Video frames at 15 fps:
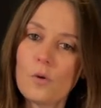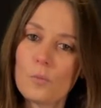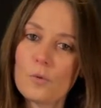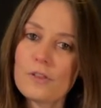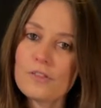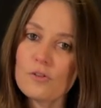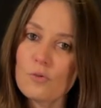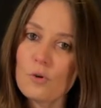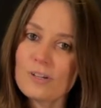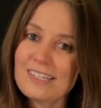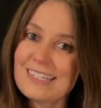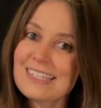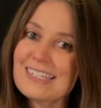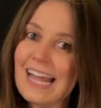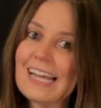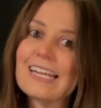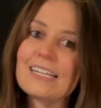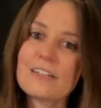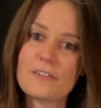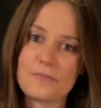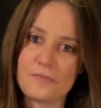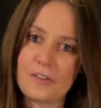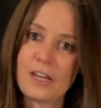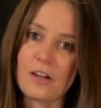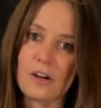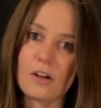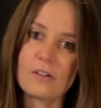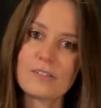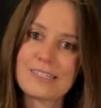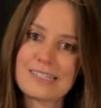with your 2nd
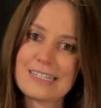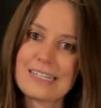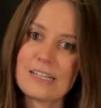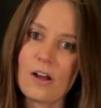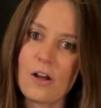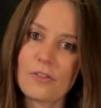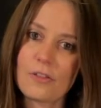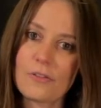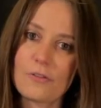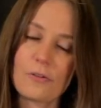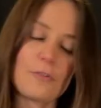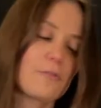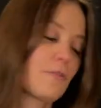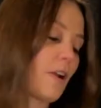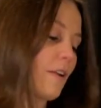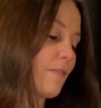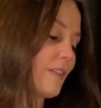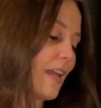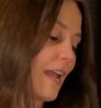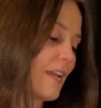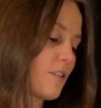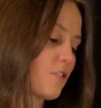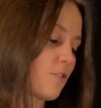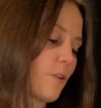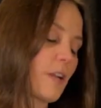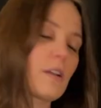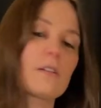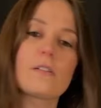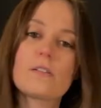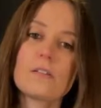finger, C on the 3rd fret of the A
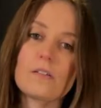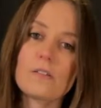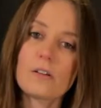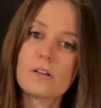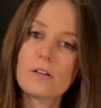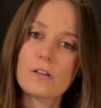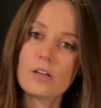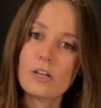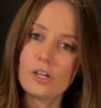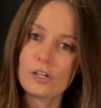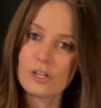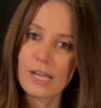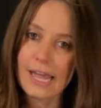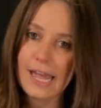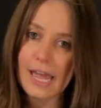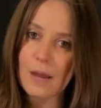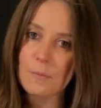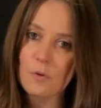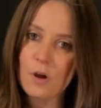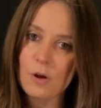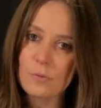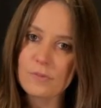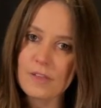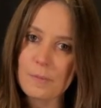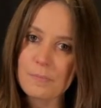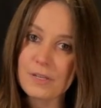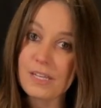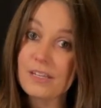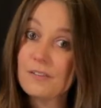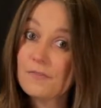string. Hammer on with
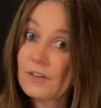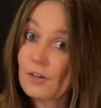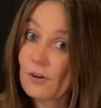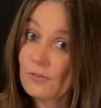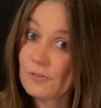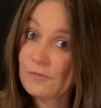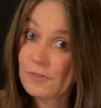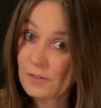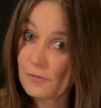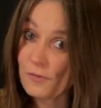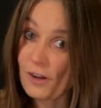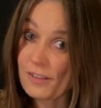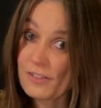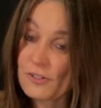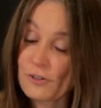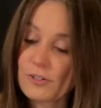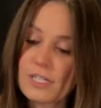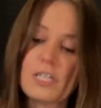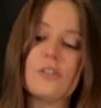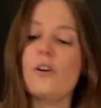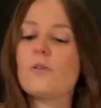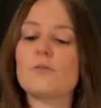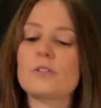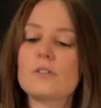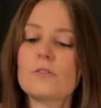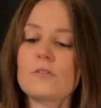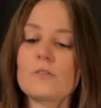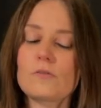that pinky finger on the 5th fret, that's your D note.